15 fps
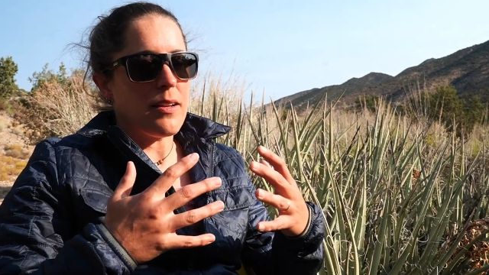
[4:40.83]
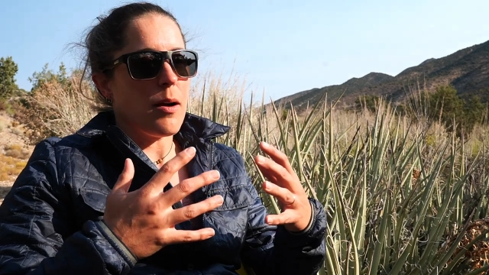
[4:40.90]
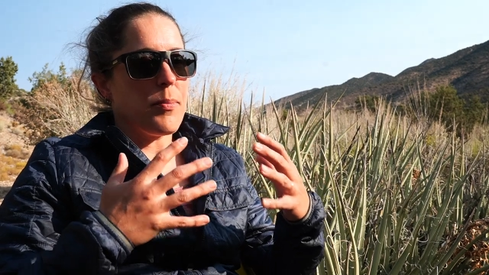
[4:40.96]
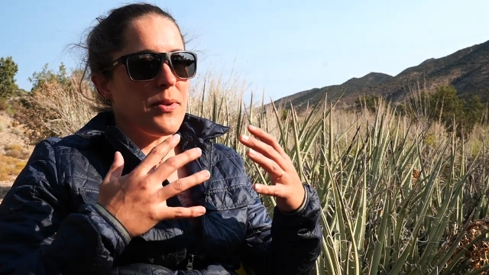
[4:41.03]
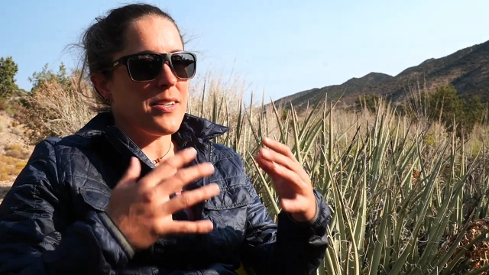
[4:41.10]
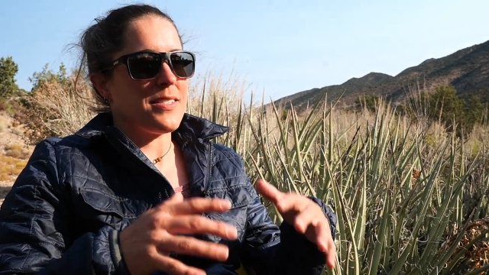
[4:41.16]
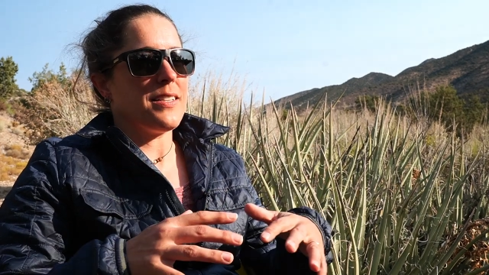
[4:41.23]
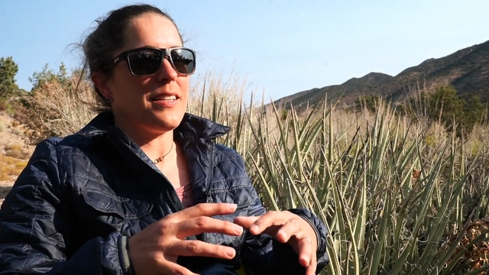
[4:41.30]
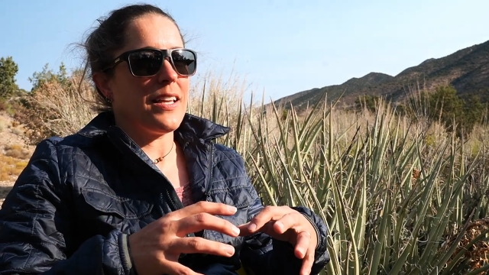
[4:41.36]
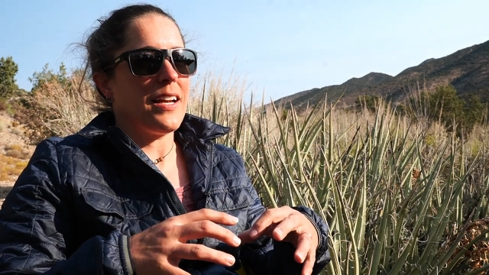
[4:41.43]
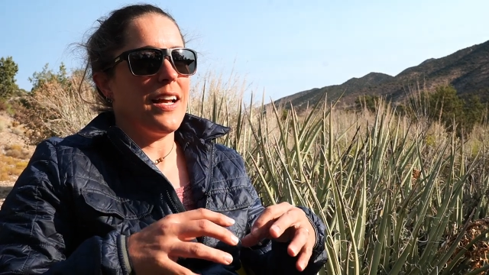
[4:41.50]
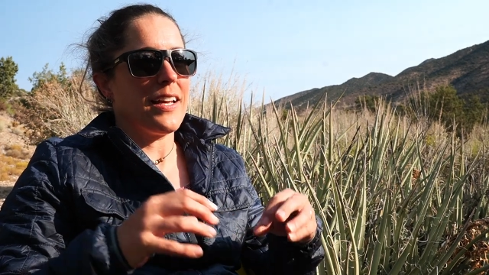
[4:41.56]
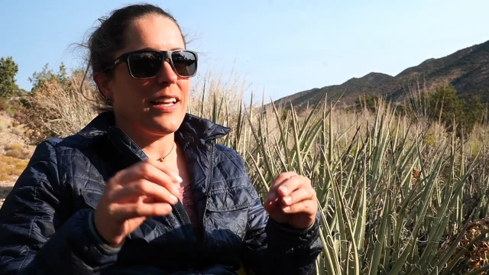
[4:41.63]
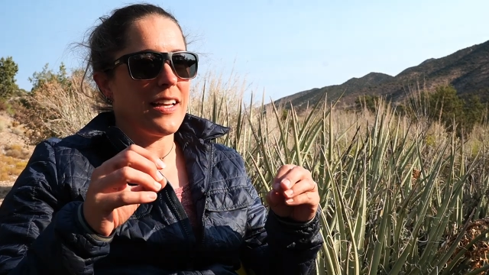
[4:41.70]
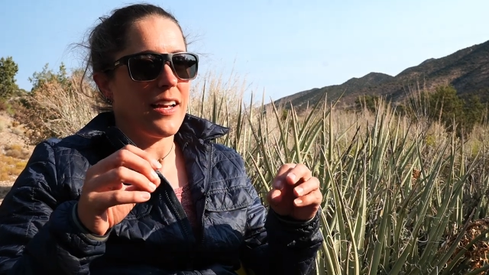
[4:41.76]
a person that
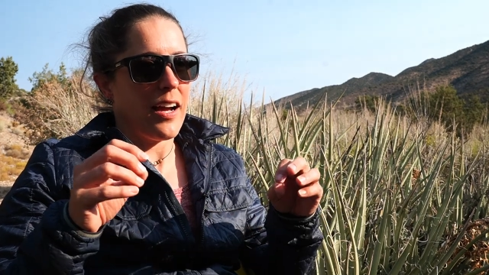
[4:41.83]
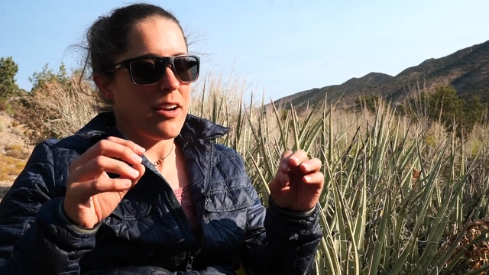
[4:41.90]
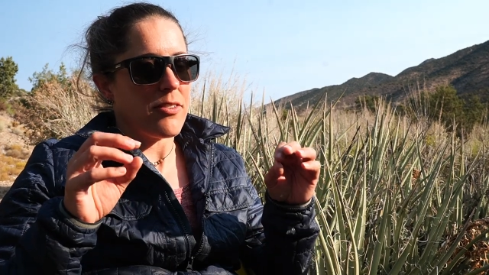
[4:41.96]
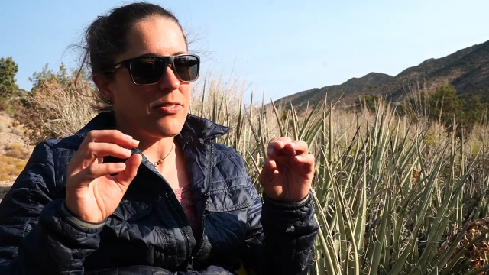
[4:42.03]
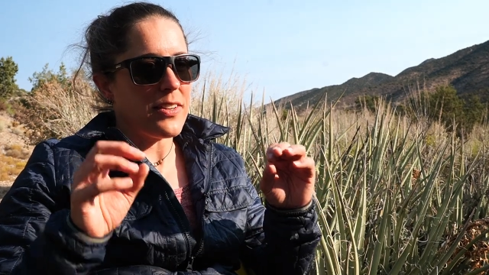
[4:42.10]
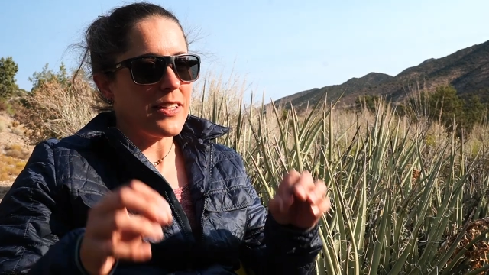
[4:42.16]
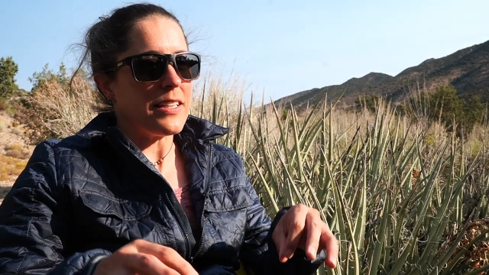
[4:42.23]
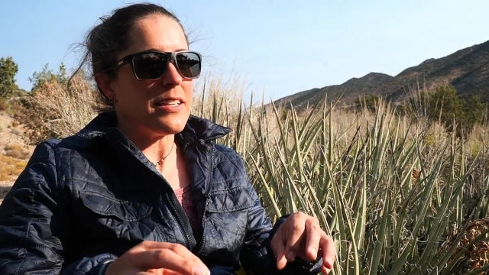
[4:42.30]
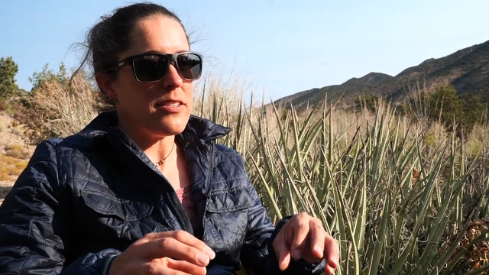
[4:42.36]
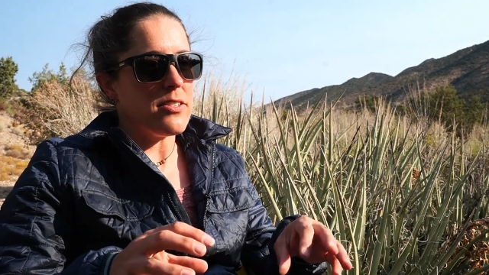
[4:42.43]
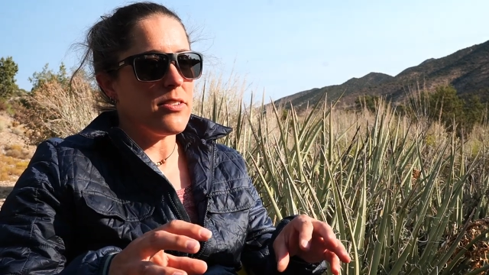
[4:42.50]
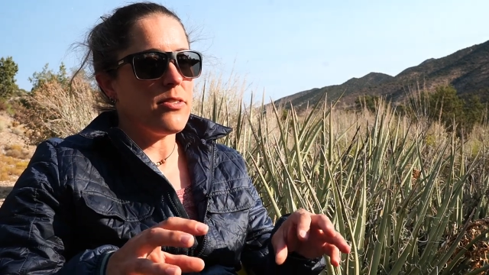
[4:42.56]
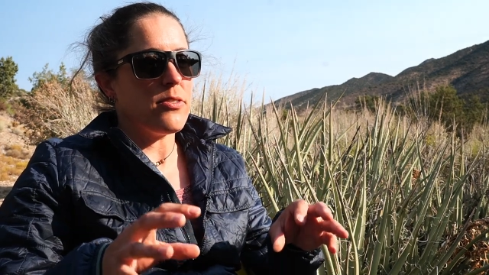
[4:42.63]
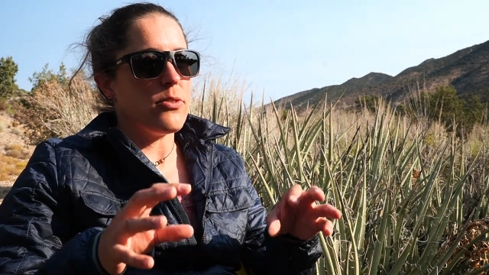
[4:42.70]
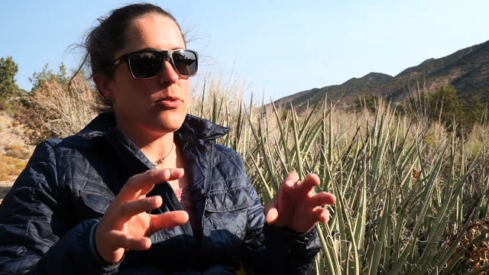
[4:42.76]
I can kind of cling
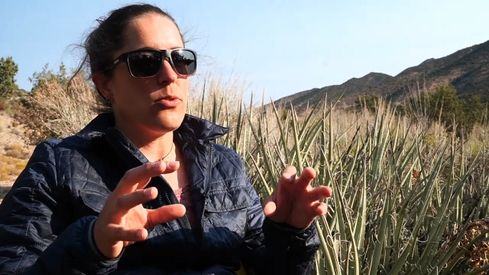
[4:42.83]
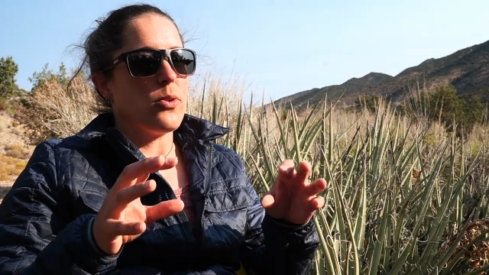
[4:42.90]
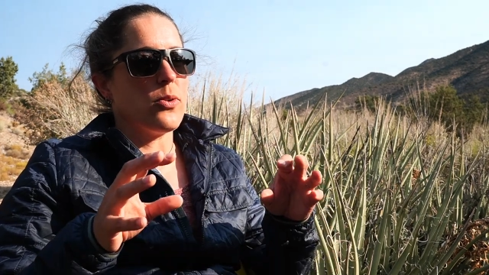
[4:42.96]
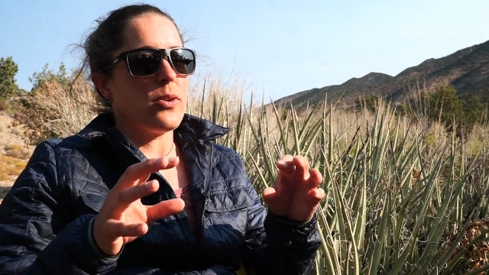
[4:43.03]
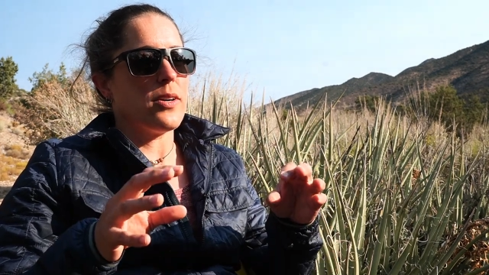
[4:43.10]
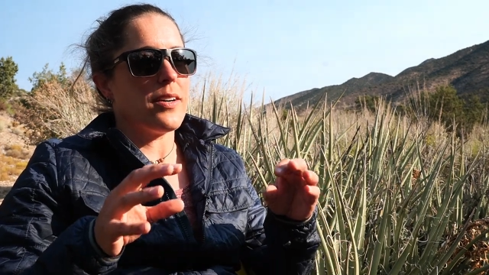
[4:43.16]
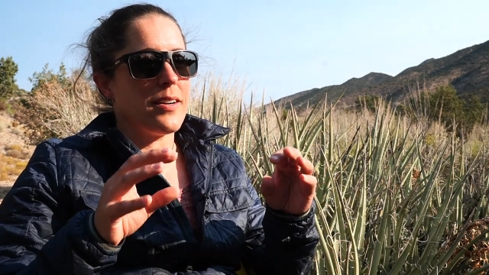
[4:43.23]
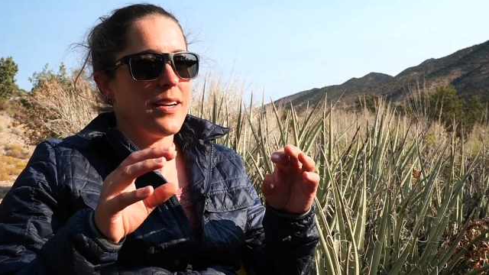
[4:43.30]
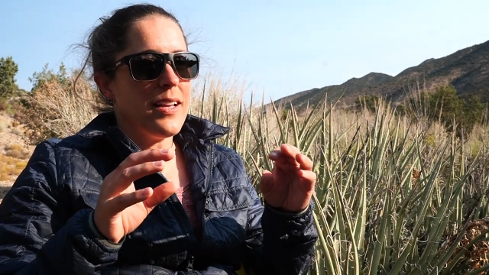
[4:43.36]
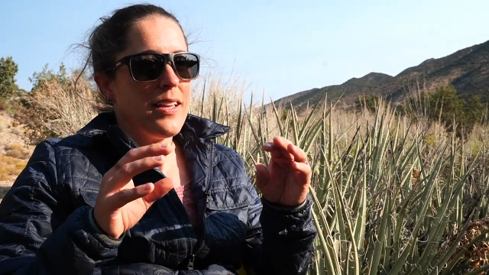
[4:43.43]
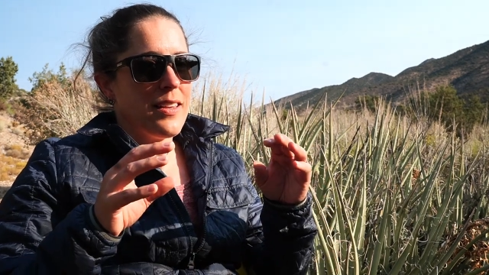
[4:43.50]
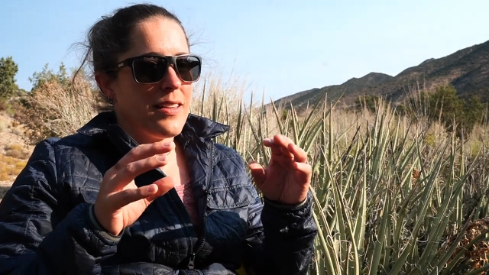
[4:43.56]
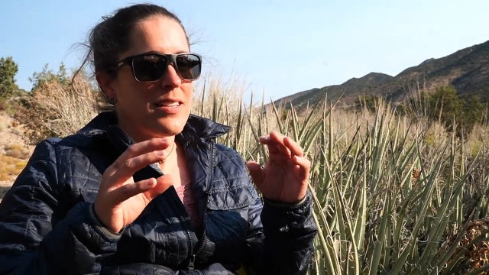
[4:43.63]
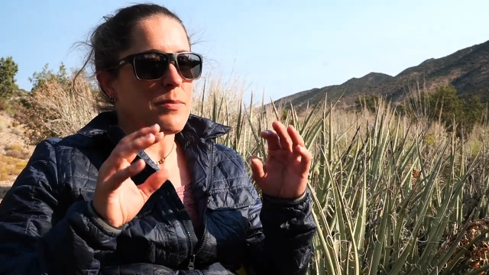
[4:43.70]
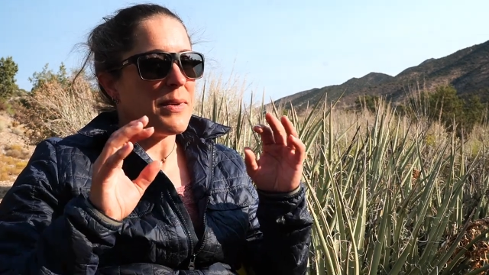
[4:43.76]
to or
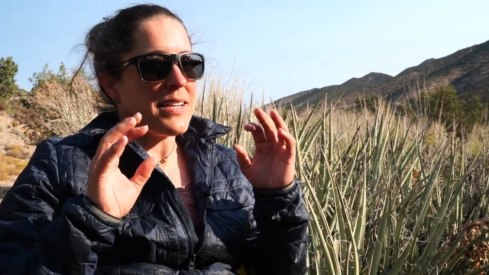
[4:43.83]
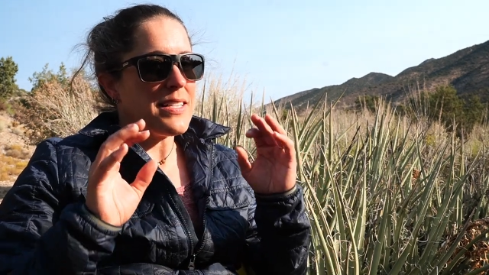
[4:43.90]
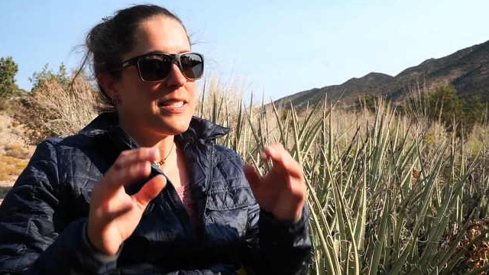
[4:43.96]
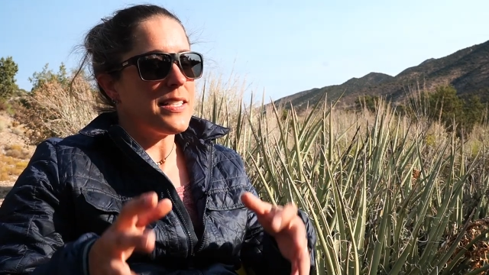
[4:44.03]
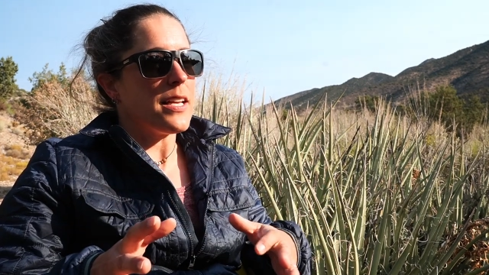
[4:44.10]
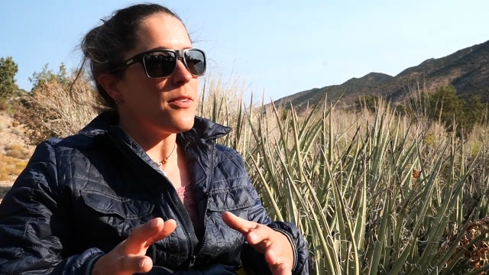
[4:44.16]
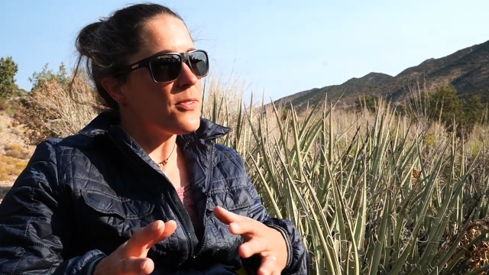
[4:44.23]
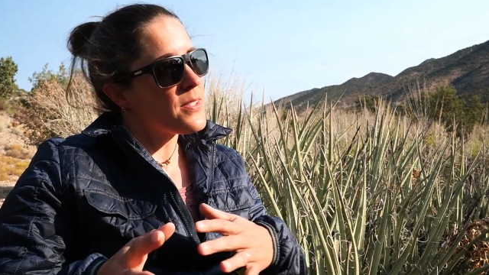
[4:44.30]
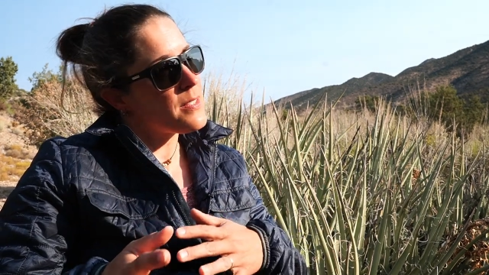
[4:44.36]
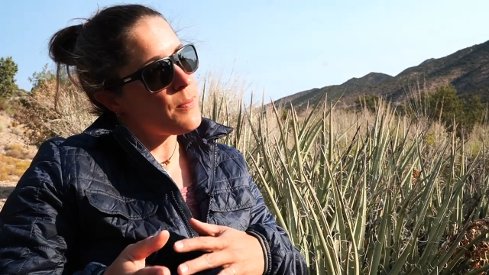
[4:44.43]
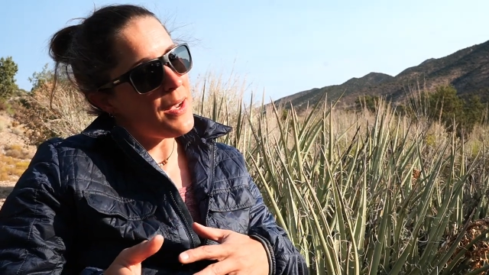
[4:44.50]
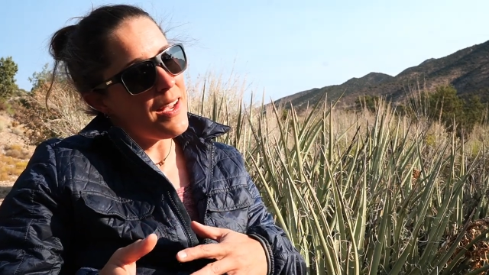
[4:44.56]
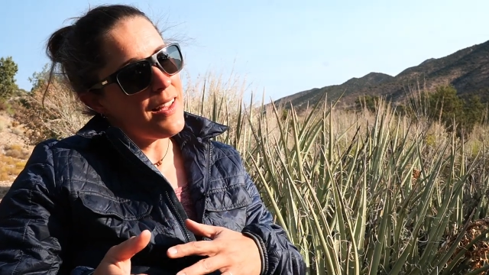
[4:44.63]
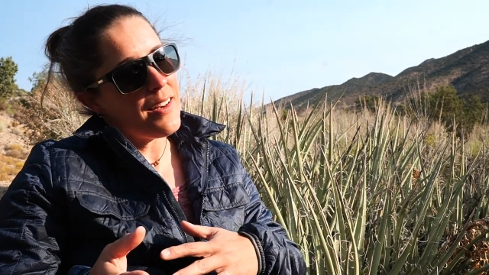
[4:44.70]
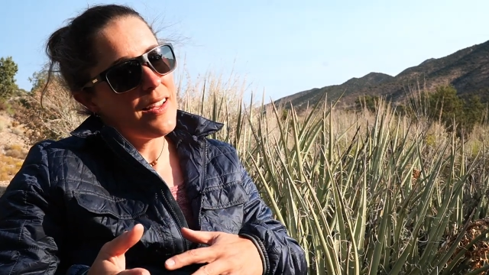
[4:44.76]
is my safe
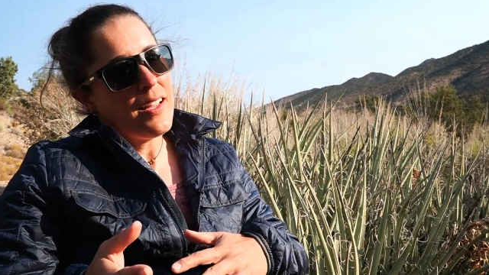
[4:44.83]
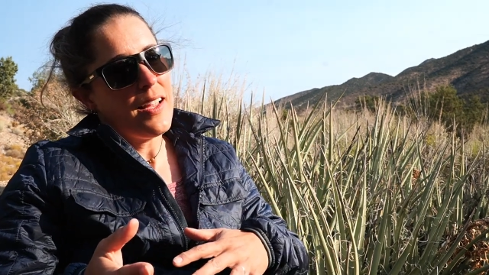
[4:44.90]
spot.